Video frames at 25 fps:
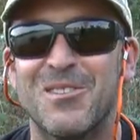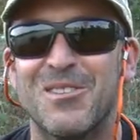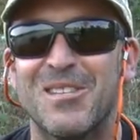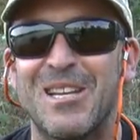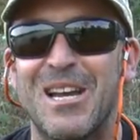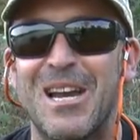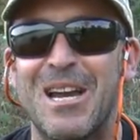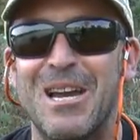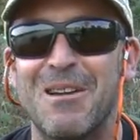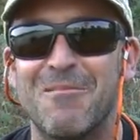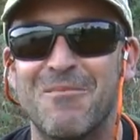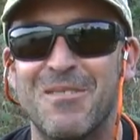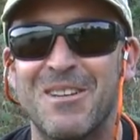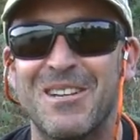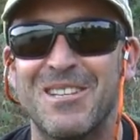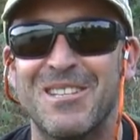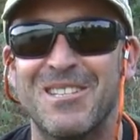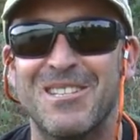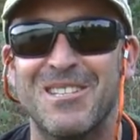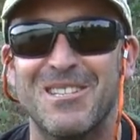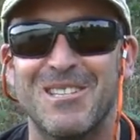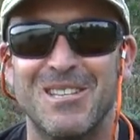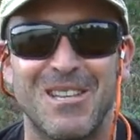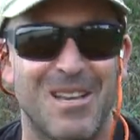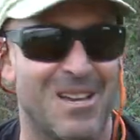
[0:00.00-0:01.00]
I'd say it, but
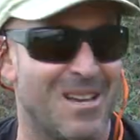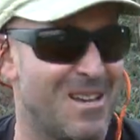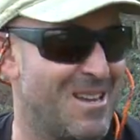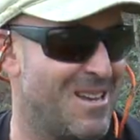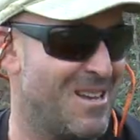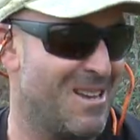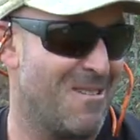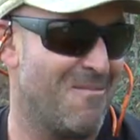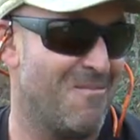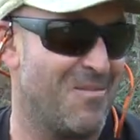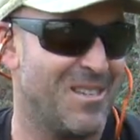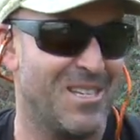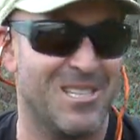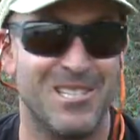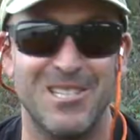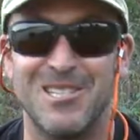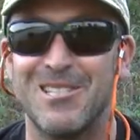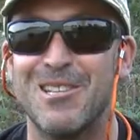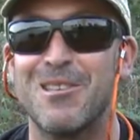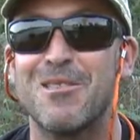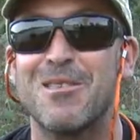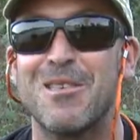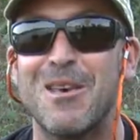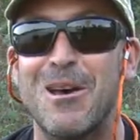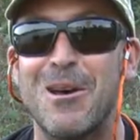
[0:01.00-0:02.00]
this is the
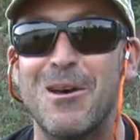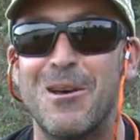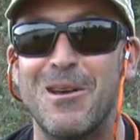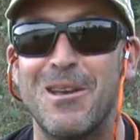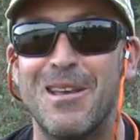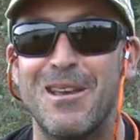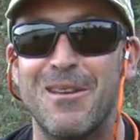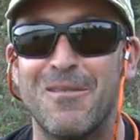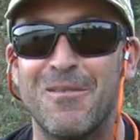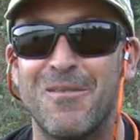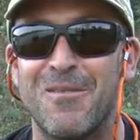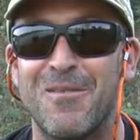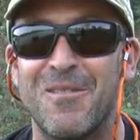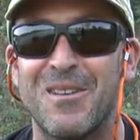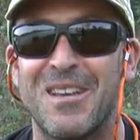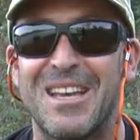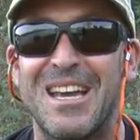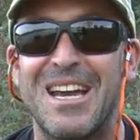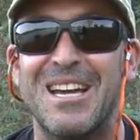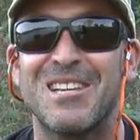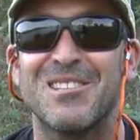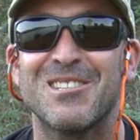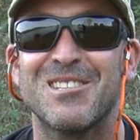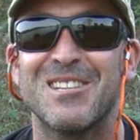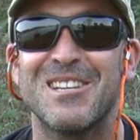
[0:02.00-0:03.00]
30th
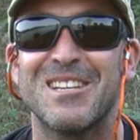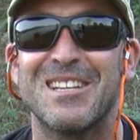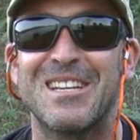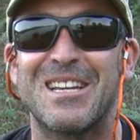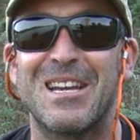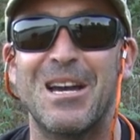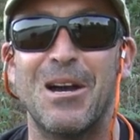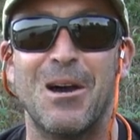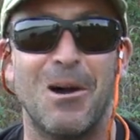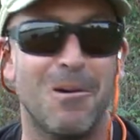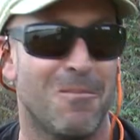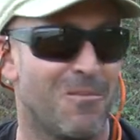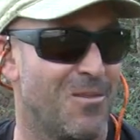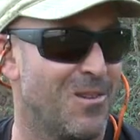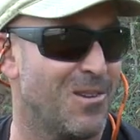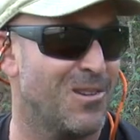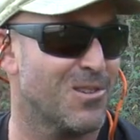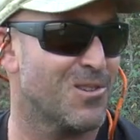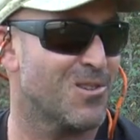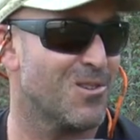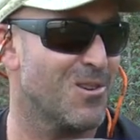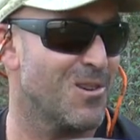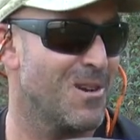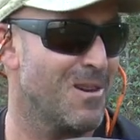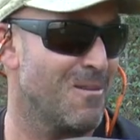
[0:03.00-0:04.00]
Cassien carp on
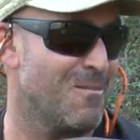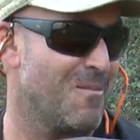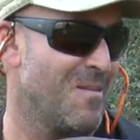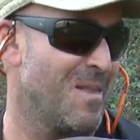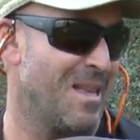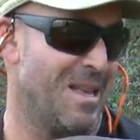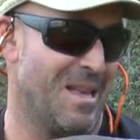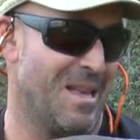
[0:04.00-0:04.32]
the trip.